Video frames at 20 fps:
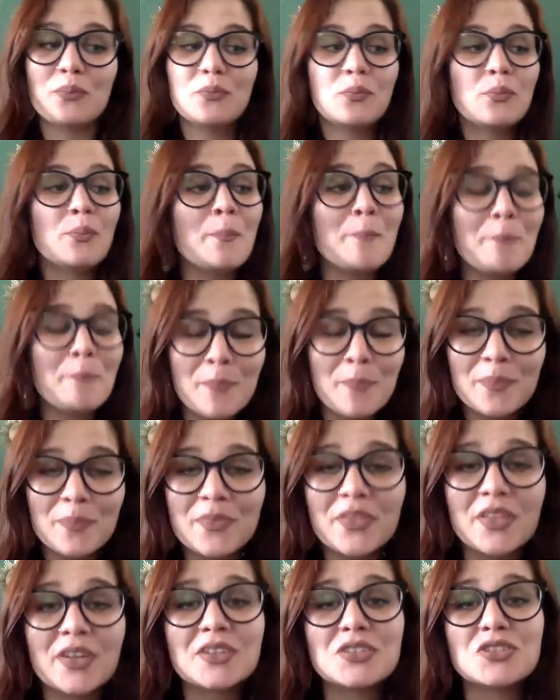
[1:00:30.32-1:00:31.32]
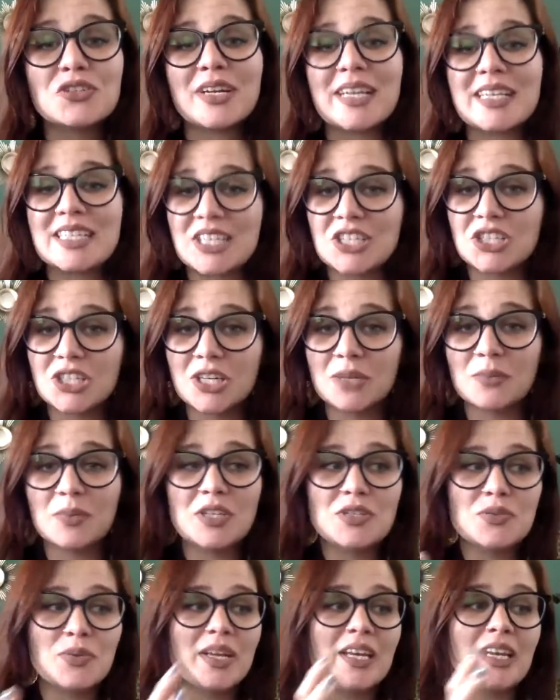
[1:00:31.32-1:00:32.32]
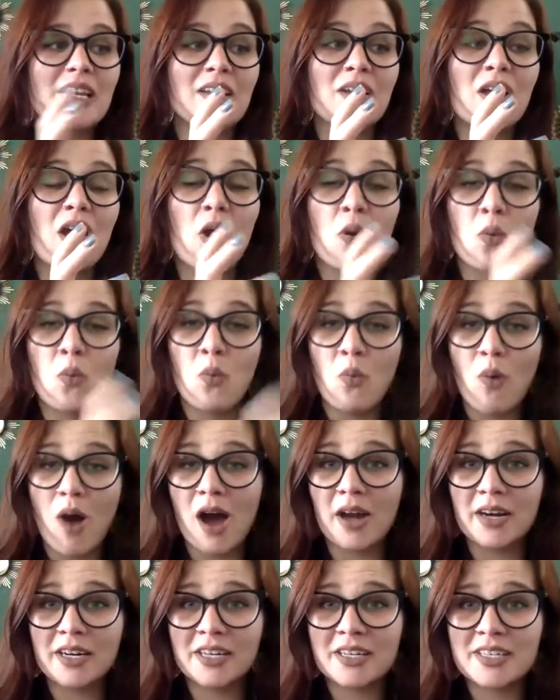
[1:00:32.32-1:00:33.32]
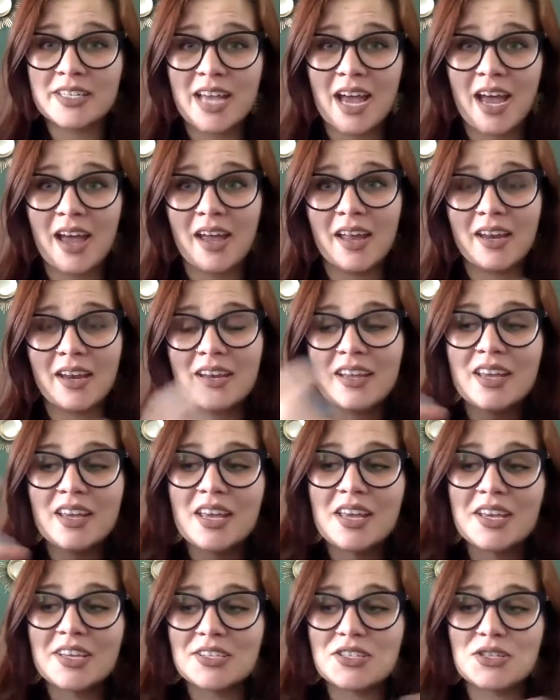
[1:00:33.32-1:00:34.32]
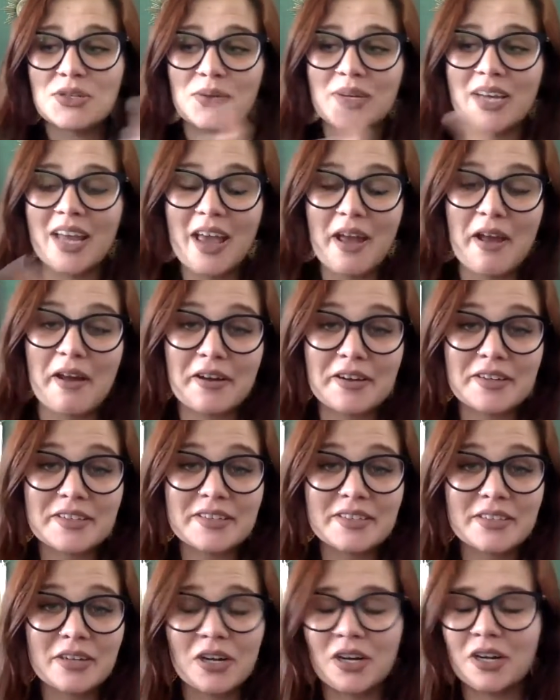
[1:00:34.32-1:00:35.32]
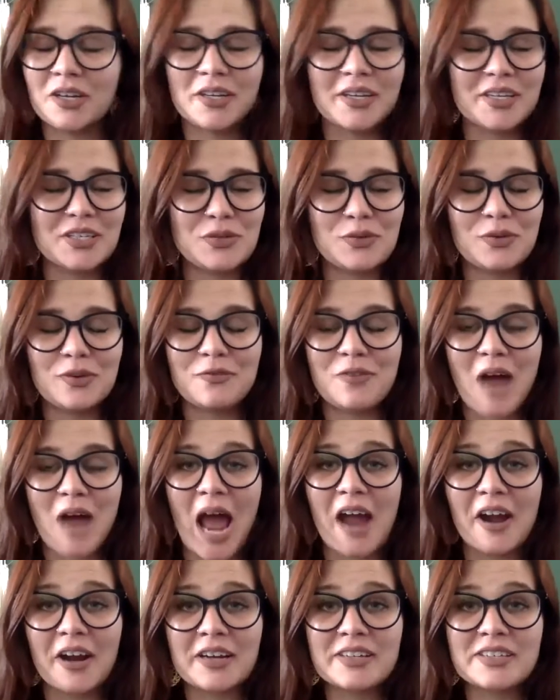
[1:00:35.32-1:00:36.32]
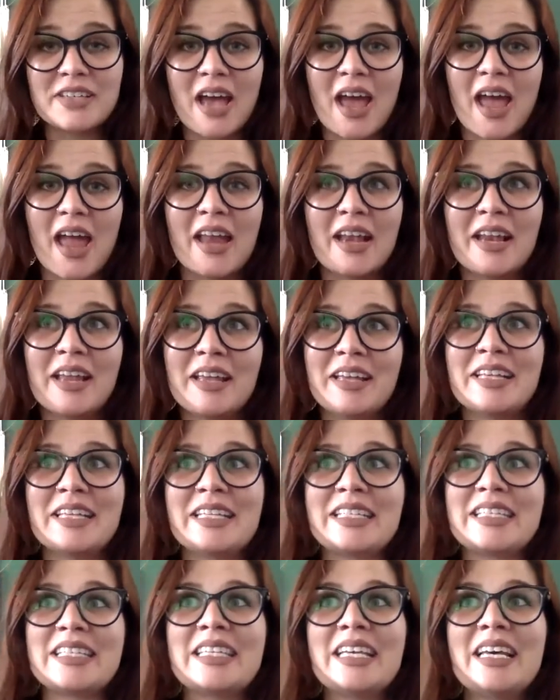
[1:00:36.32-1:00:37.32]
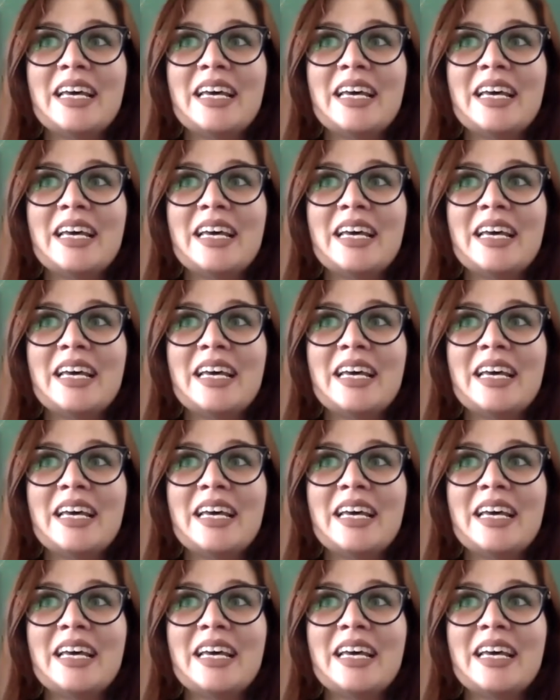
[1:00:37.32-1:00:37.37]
The transition between a water sign into an air or into a fire sign is